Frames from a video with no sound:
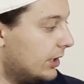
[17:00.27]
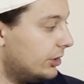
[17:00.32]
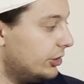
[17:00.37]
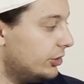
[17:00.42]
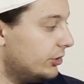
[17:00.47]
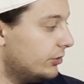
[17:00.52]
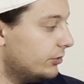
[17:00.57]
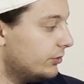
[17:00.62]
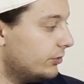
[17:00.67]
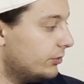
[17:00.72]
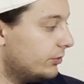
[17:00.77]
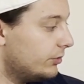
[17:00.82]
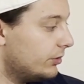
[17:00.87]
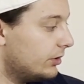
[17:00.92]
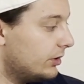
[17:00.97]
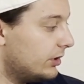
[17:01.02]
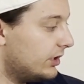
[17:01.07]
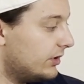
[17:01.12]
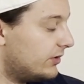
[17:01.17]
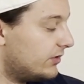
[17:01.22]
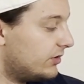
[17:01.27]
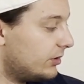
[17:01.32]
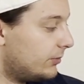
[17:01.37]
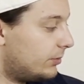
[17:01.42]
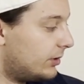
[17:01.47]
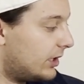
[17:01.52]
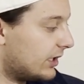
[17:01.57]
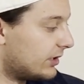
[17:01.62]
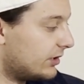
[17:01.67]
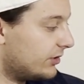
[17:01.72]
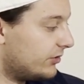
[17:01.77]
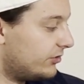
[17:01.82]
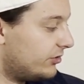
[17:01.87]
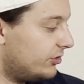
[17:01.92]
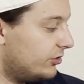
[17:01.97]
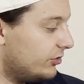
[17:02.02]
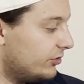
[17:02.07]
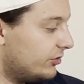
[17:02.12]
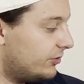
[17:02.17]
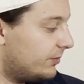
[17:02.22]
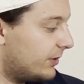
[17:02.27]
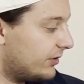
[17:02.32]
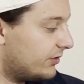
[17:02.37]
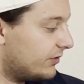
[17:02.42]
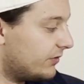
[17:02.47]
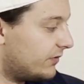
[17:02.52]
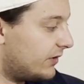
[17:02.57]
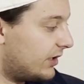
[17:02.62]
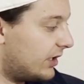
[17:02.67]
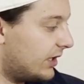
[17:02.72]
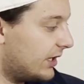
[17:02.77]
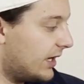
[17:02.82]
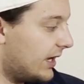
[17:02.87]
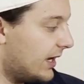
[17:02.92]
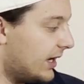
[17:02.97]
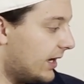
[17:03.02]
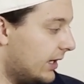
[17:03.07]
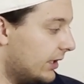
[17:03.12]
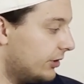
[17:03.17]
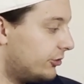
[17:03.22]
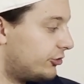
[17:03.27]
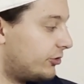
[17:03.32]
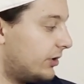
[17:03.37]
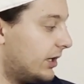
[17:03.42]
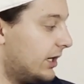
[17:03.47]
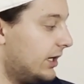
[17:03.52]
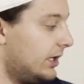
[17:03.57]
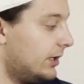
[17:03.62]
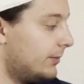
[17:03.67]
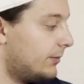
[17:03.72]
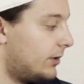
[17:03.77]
you it's good practice to specify a training